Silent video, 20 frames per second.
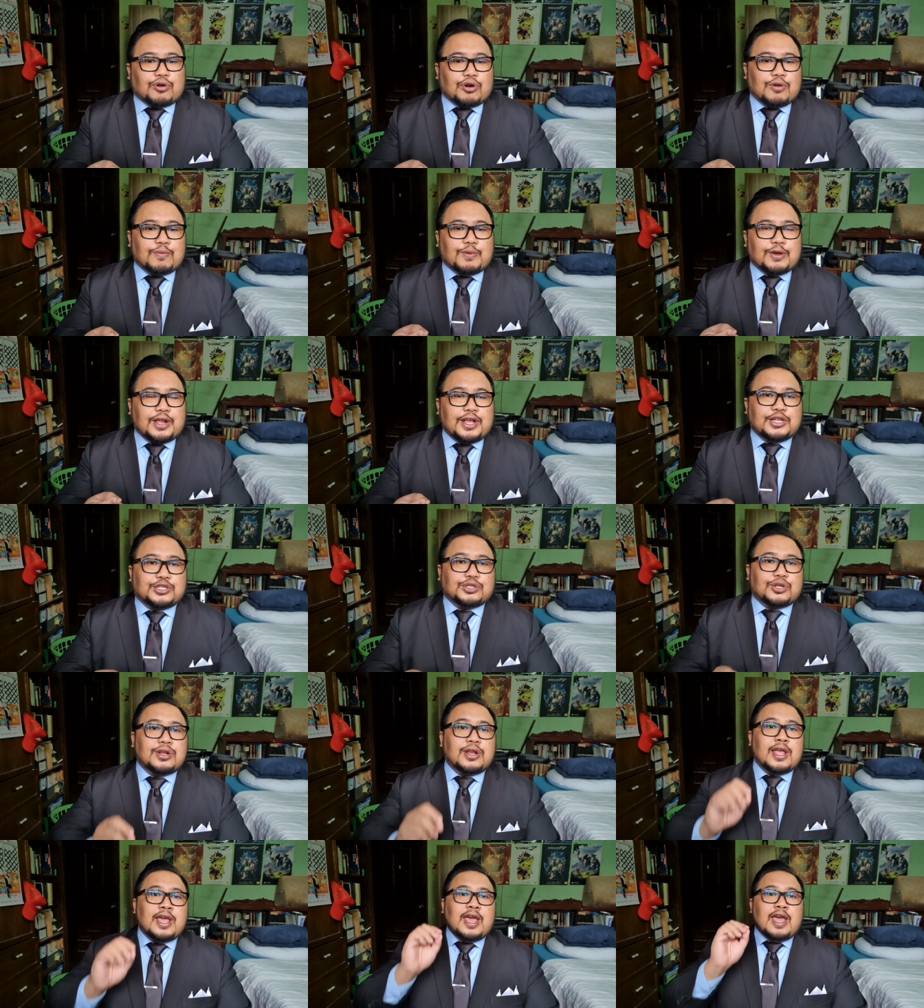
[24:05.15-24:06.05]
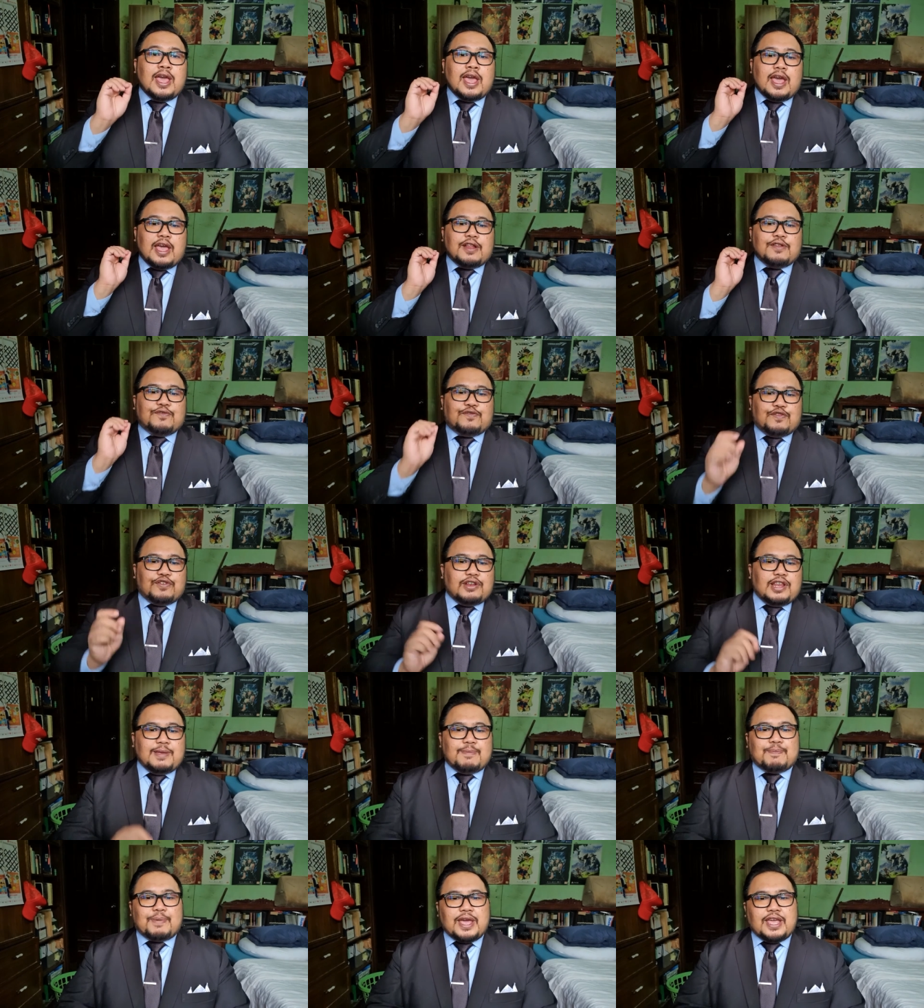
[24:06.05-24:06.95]
corporation and
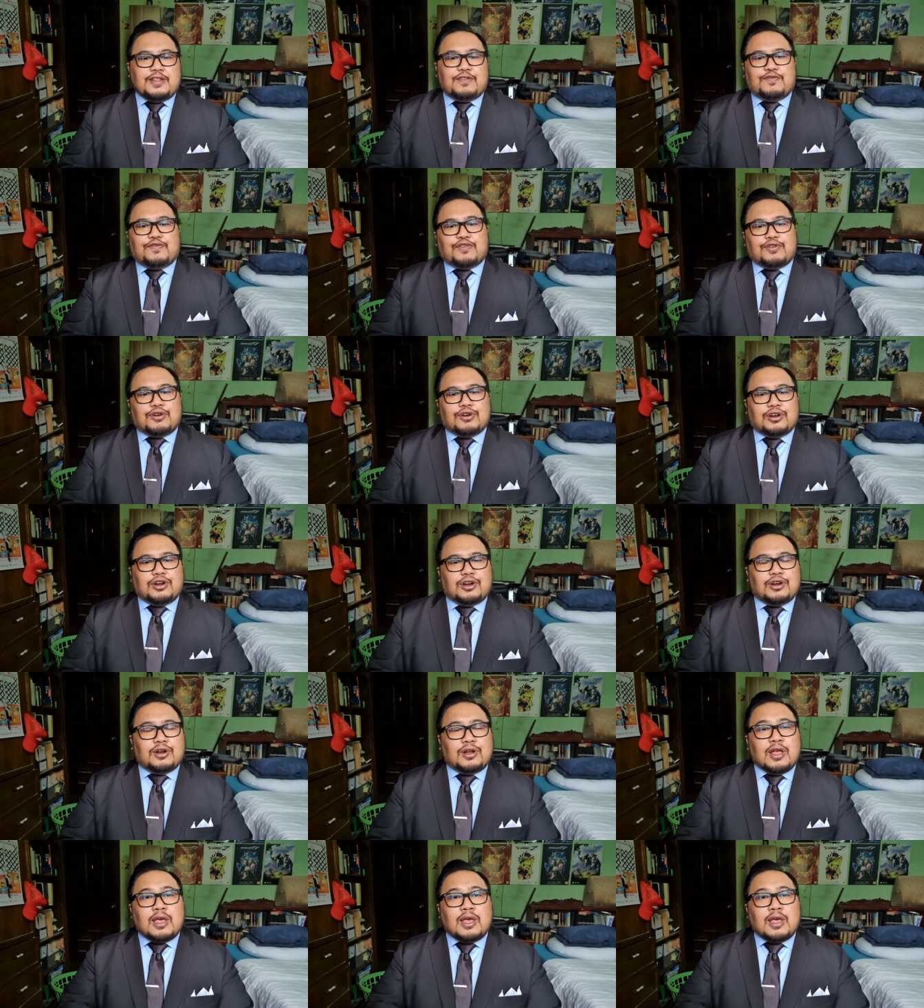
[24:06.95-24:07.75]
fully paid for,